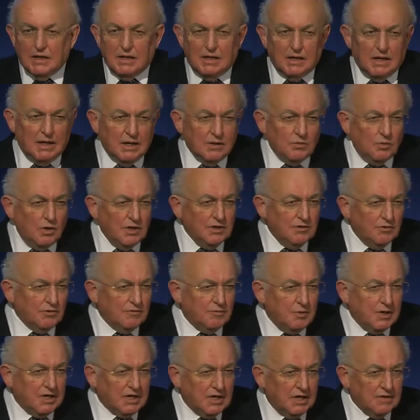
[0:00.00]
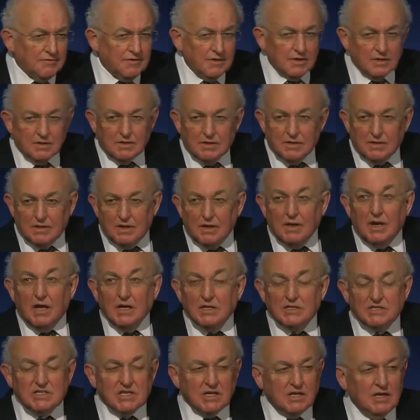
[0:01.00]
I wonder if we could have the
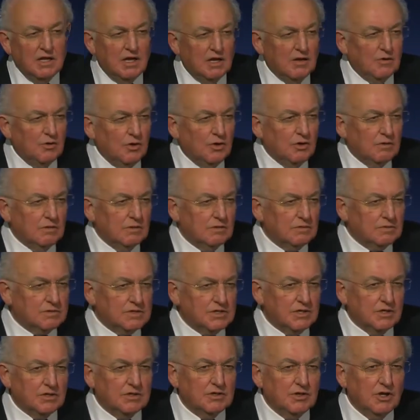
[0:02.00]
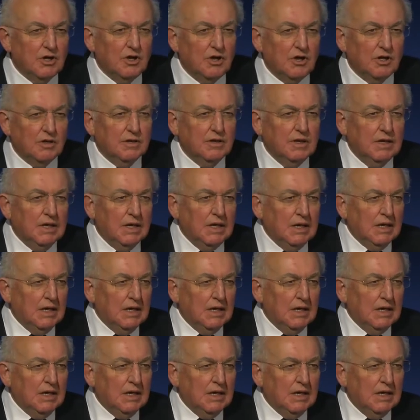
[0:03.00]
lights are now turned on.